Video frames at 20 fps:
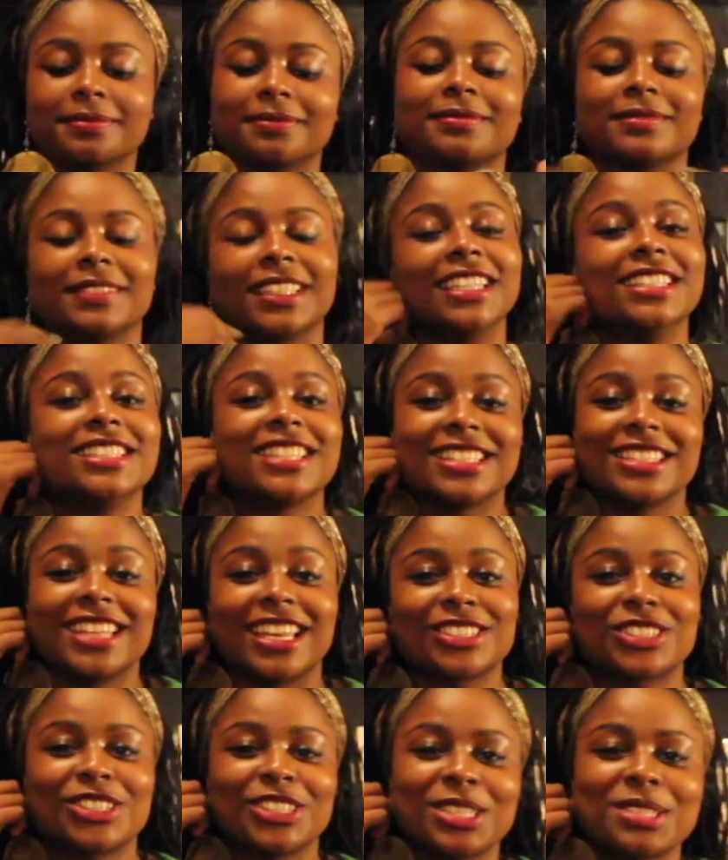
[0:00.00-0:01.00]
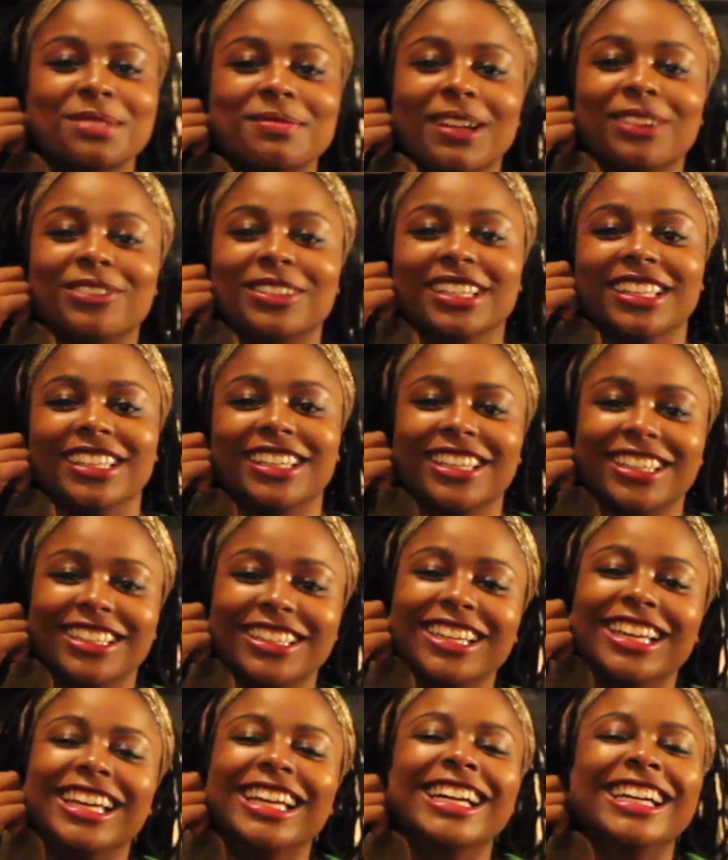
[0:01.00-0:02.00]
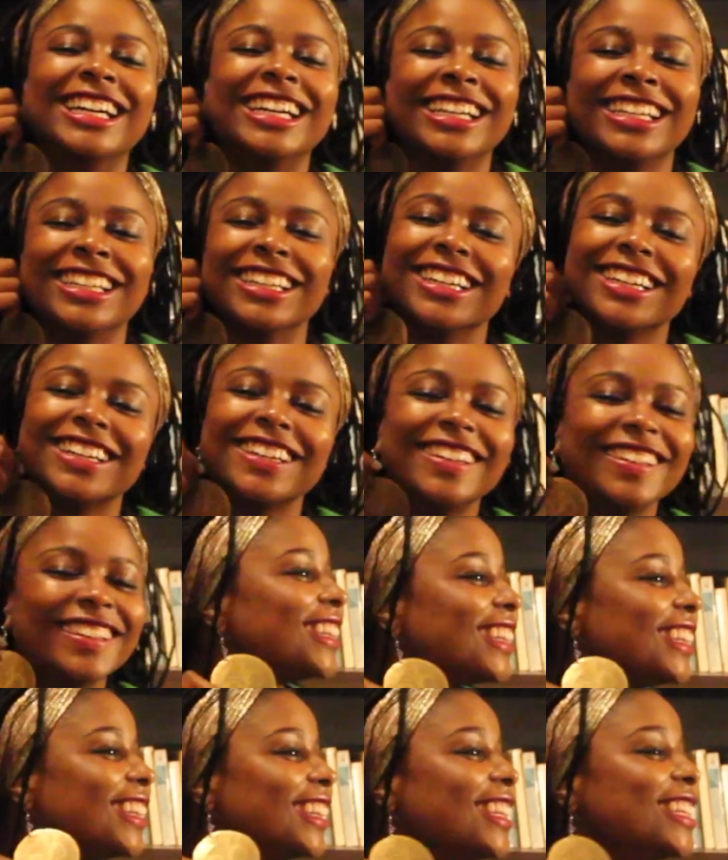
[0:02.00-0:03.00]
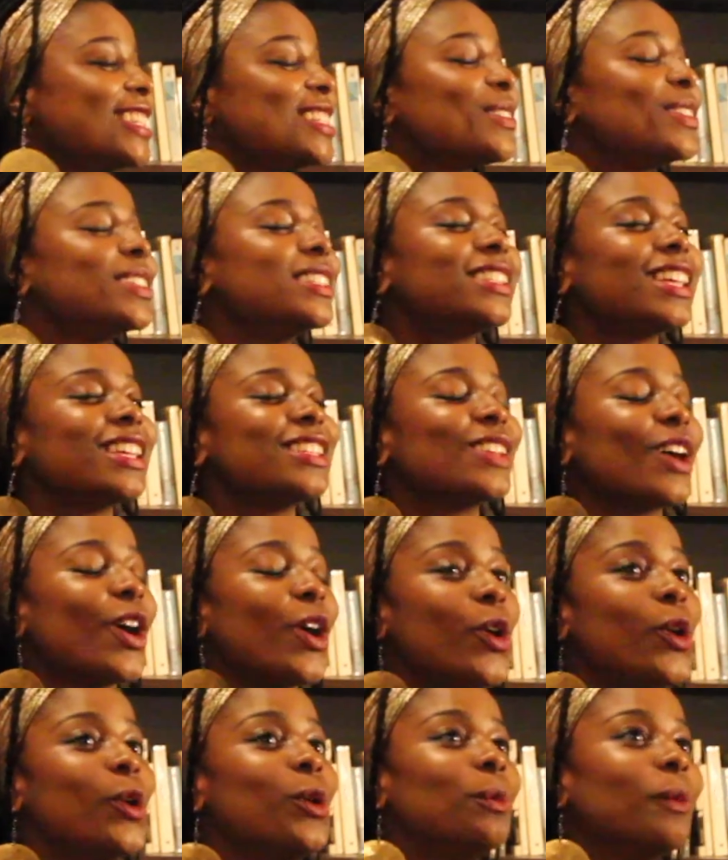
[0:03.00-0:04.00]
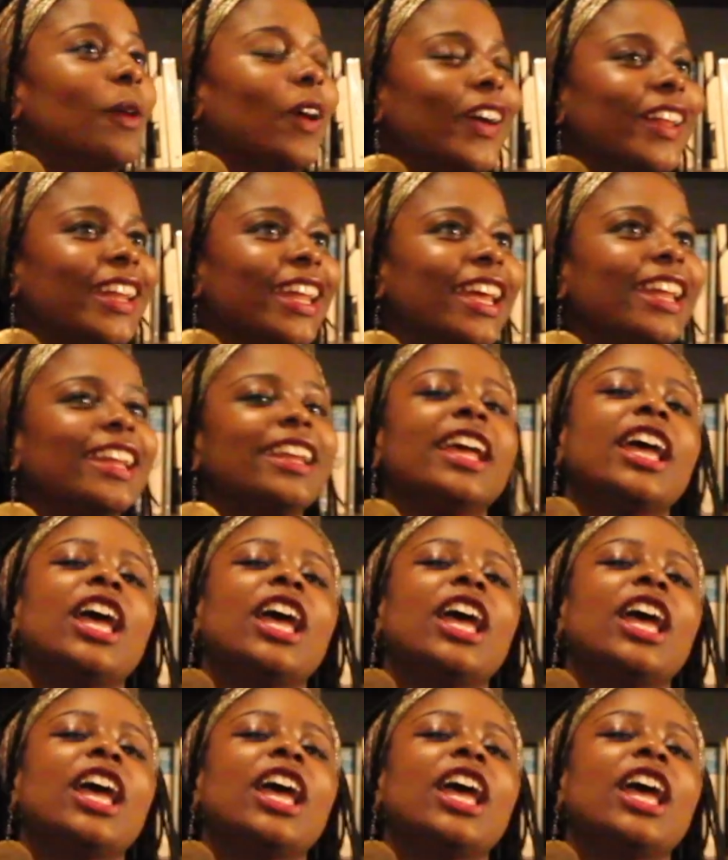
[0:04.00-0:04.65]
The incense actually smell really good. This one says Om on it.